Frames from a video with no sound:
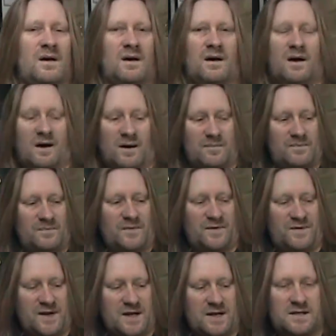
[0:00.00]
the
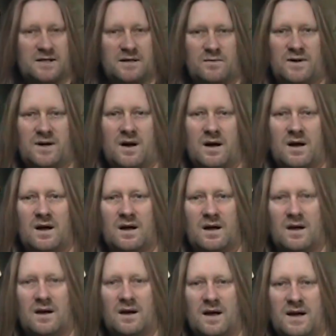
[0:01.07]
thing is, we got
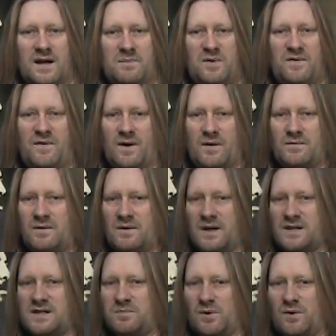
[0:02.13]
an Epiphone
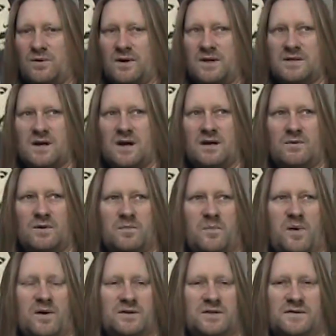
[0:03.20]
Explorer guitar that we
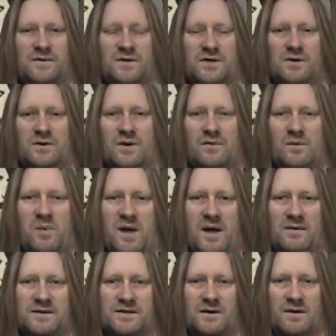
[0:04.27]
purchased for
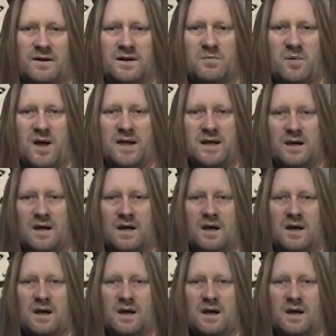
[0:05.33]
£200 on eBay.